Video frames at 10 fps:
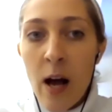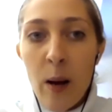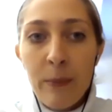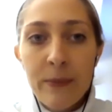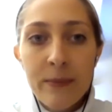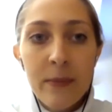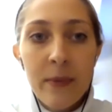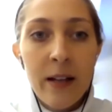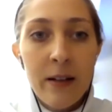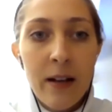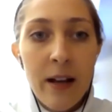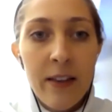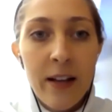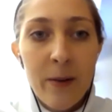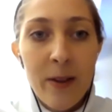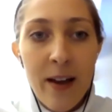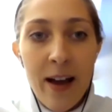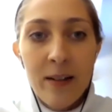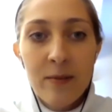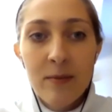I think with
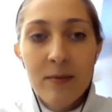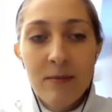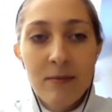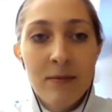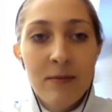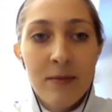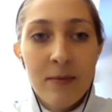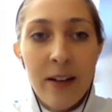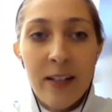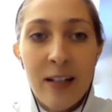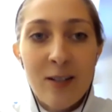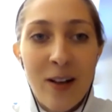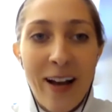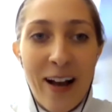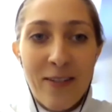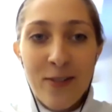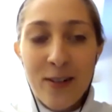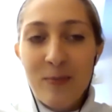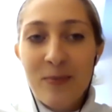that, I think that's all I have.